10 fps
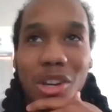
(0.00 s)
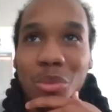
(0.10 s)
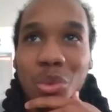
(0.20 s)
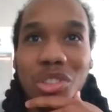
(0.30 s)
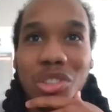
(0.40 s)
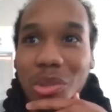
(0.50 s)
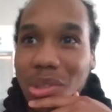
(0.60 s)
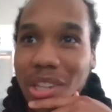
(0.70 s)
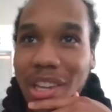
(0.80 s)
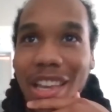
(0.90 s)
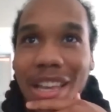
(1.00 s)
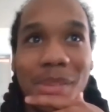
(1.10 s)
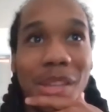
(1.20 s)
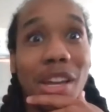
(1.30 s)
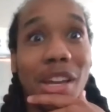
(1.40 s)
rules to your game.
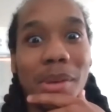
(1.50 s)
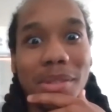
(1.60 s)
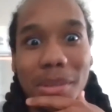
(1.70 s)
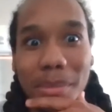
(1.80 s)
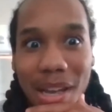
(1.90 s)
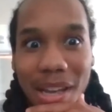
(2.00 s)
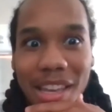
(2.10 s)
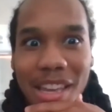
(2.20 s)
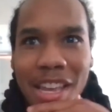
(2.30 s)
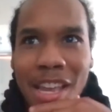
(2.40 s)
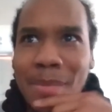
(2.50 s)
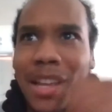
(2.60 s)
They make them up to my game.